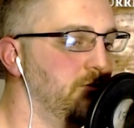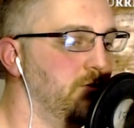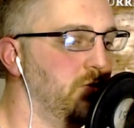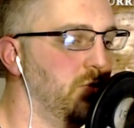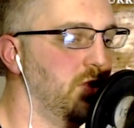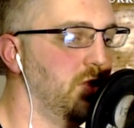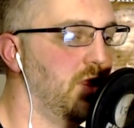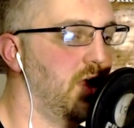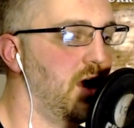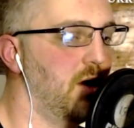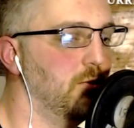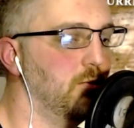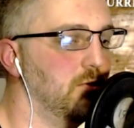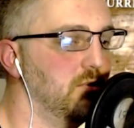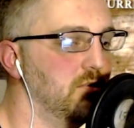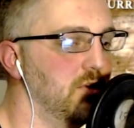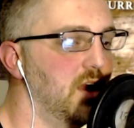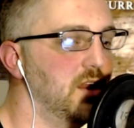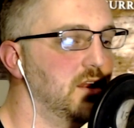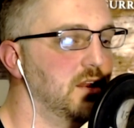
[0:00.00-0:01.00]
That was
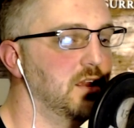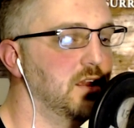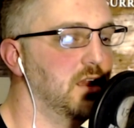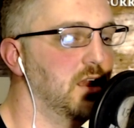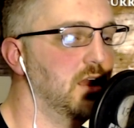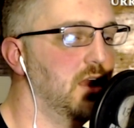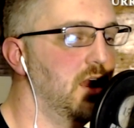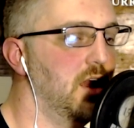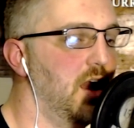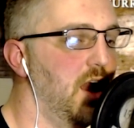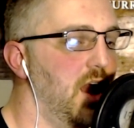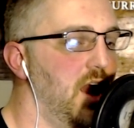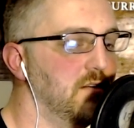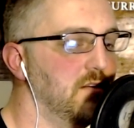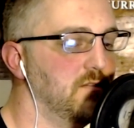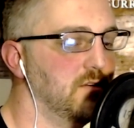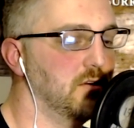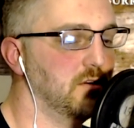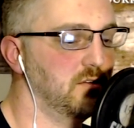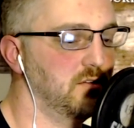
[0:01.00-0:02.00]
ending at
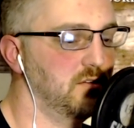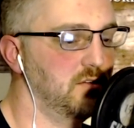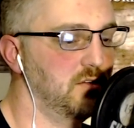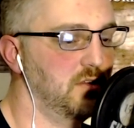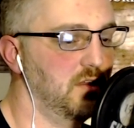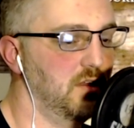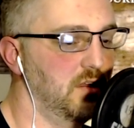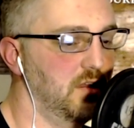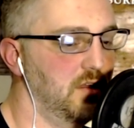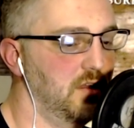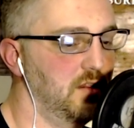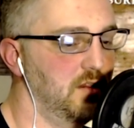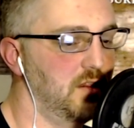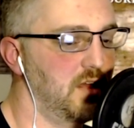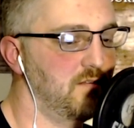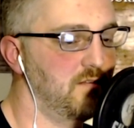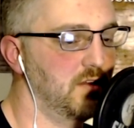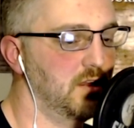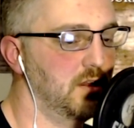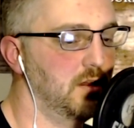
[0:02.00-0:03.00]
verse
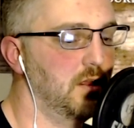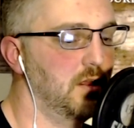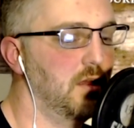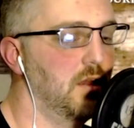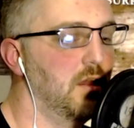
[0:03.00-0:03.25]
11.